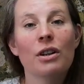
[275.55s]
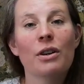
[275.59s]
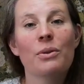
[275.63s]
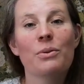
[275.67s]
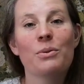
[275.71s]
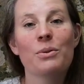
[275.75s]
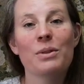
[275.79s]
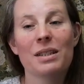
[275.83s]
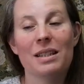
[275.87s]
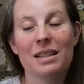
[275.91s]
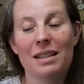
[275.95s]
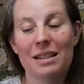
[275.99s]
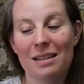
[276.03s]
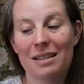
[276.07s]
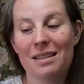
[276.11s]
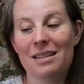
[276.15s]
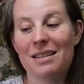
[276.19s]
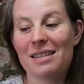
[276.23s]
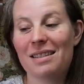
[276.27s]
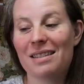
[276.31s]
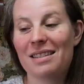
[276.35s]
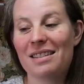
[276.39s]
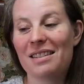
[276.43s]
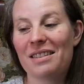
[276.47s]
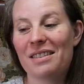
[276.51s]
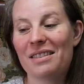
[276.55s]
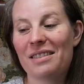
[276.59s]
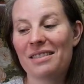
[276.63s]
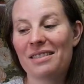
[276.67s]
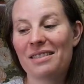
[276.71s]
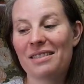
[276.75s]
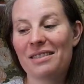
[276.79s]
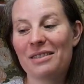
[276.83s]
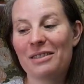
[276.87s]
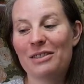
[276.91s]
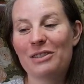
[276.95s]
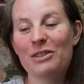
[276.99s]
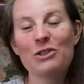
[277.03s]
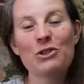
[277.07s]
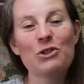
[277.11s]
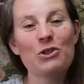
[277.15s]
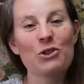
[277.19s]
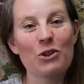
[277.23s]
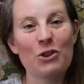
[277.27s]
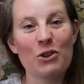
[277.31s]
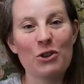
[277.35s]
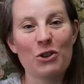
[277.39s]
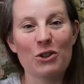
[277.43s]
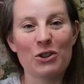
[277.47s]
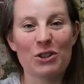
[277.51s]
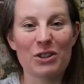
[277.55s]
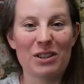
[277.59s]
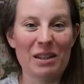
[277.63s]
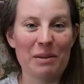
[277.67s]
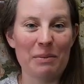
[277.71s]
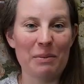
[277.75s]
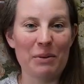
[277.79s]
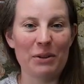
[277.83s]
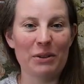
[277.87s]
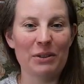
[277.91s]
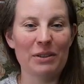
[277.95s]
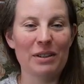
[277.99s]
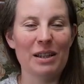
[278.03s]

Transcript: resist to cast them on.